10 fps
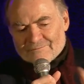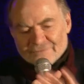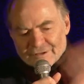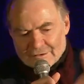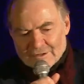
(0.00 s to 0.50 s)

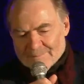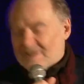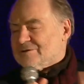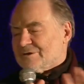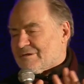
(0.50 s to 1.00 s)
physical
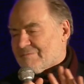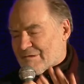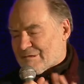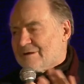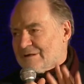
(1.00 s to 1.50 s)
appearance of the
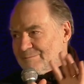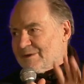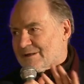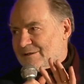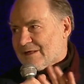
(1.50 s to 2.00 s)
city
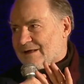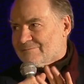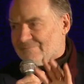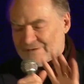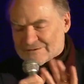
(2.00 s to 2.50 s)
being
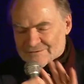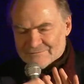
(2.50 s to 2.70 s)
then very,